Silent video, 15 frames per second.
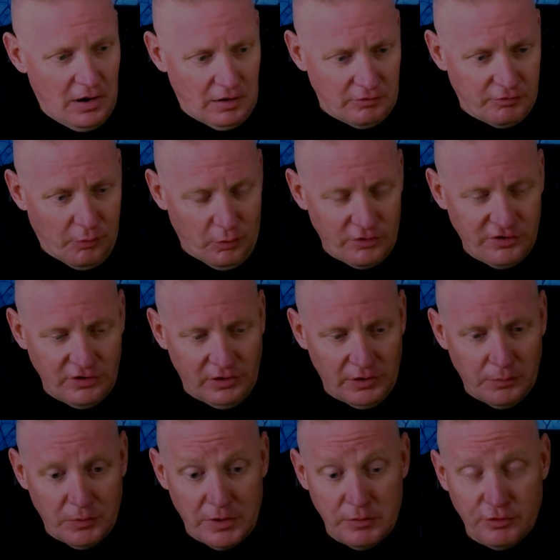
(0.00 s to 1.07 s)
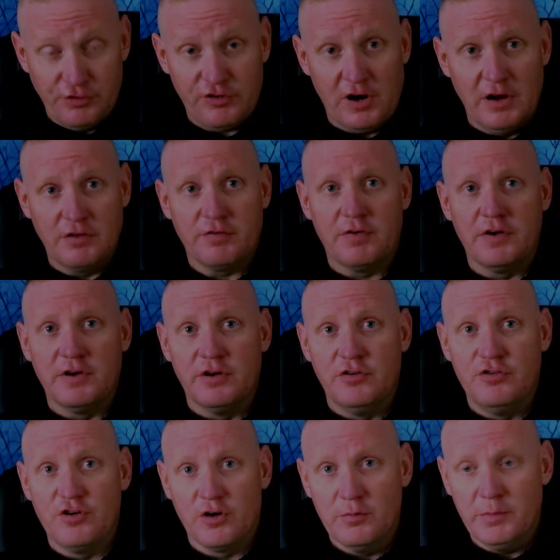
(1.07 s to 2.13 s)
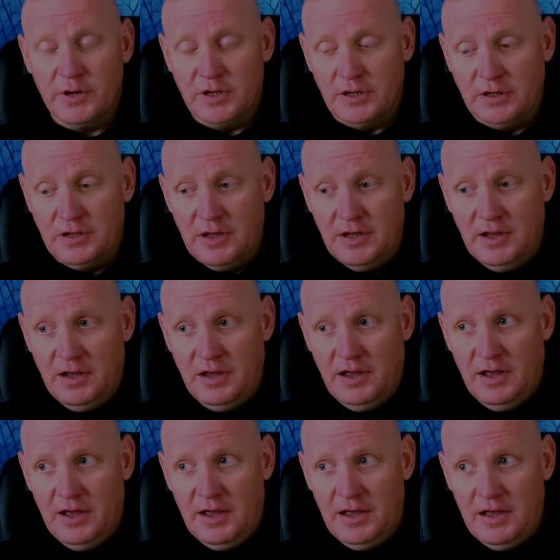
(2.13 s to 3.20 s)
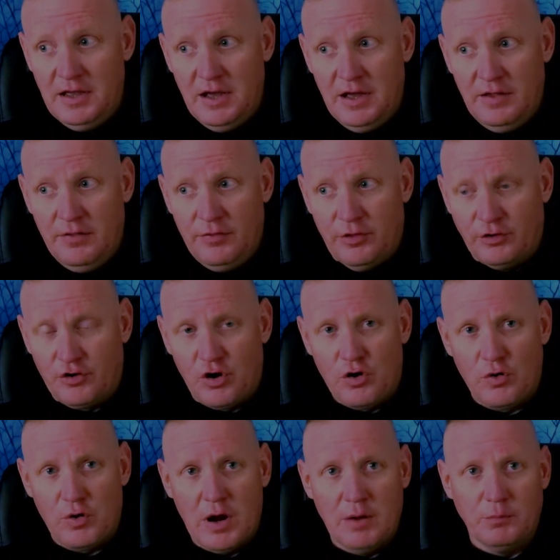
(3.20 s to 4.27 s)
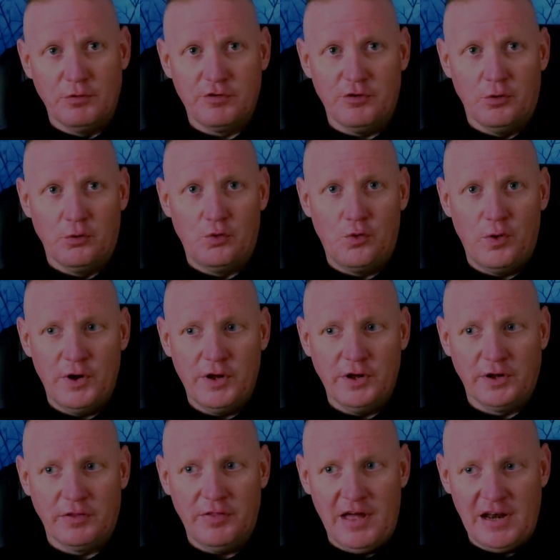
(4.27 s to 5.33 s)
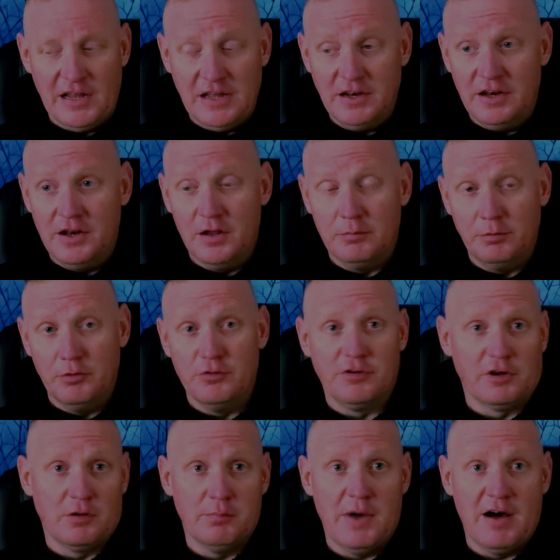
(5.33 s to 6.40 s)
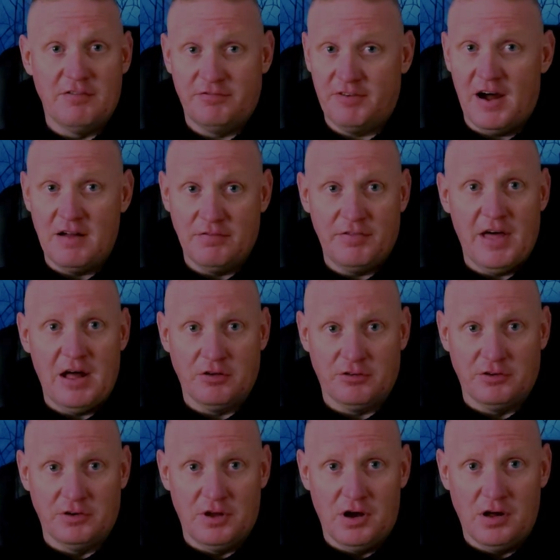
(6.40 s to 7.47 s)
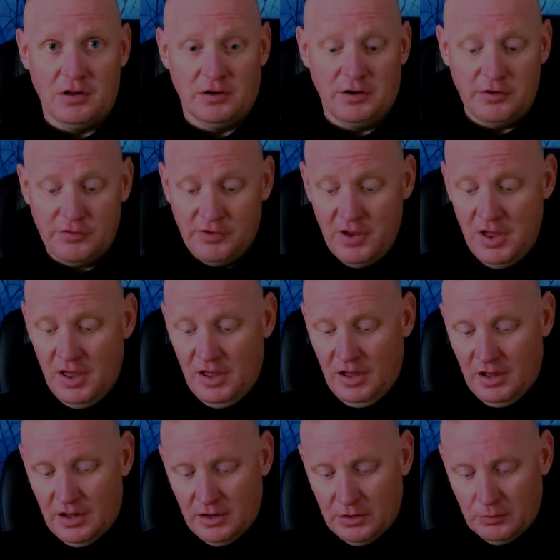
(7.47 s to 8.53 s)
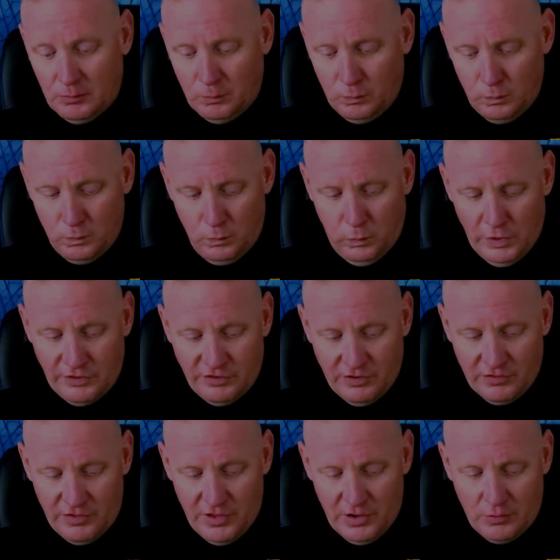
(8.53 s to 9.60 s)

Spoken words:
Unfortunately, when he was transferred to Germany, the turnaround was so quick that he ended up losing about $5,000, which is the